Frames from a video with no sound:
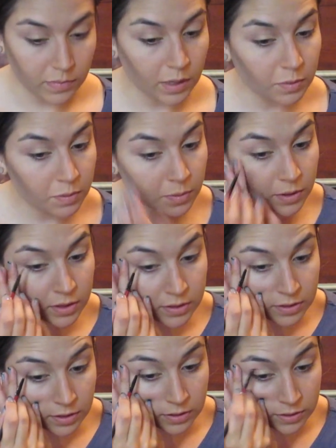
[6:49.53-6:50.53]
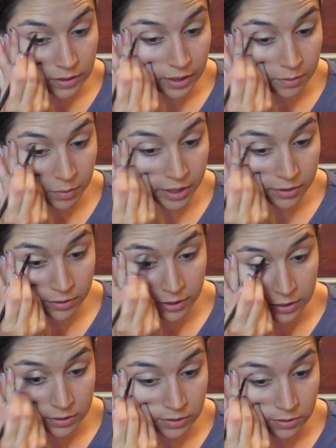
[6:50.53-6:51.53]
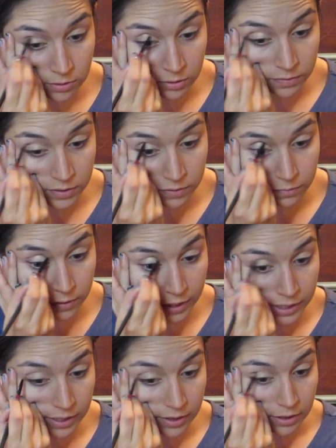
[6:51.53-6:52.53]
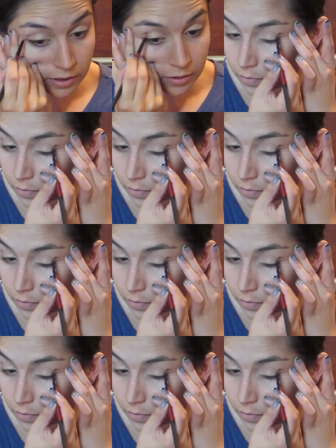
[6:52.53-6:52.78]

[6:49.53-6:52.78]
I'm going to put this inside of my crease to sort of define it.